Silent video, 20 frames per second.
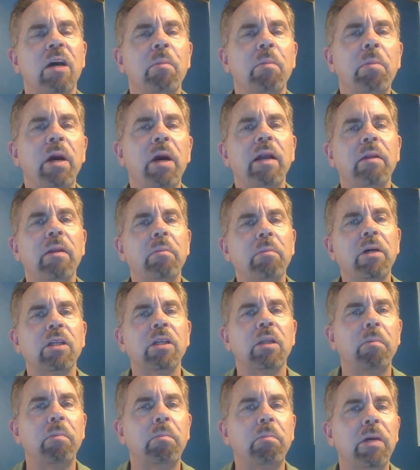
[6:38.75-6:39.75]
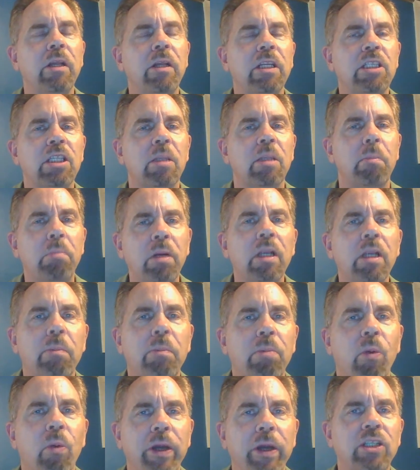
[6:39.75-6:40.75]
but it's the
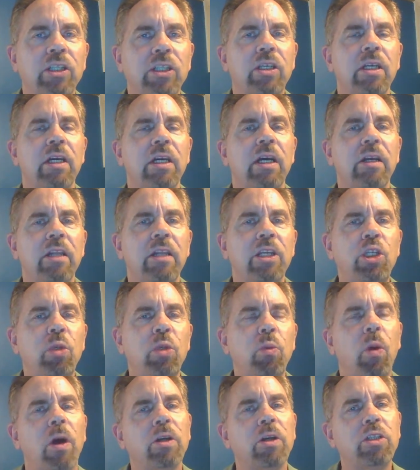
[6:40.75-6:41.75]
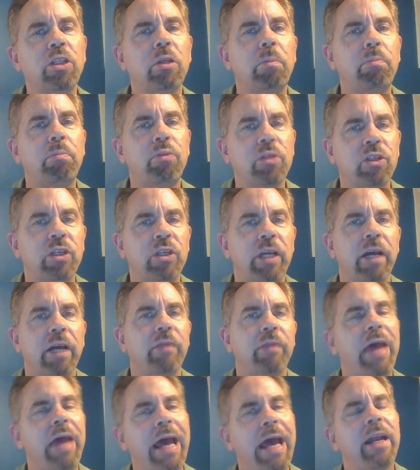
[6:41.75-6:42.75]
bullet points that you want to
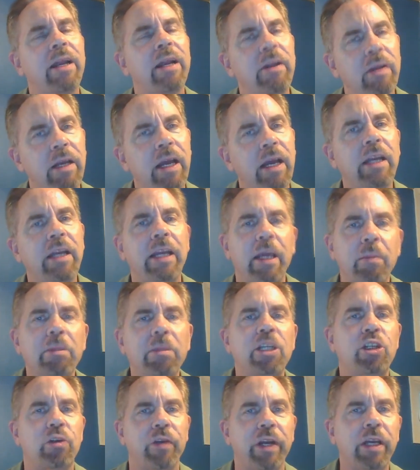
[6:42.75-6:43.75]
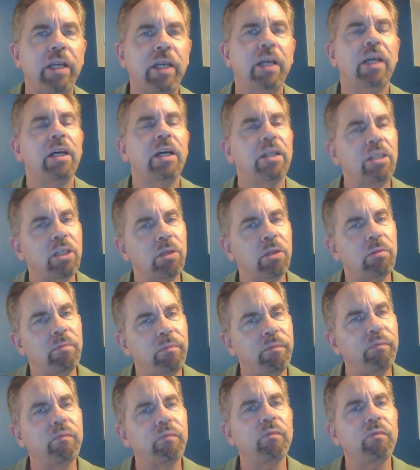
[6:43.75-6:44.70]
present, that and imagery to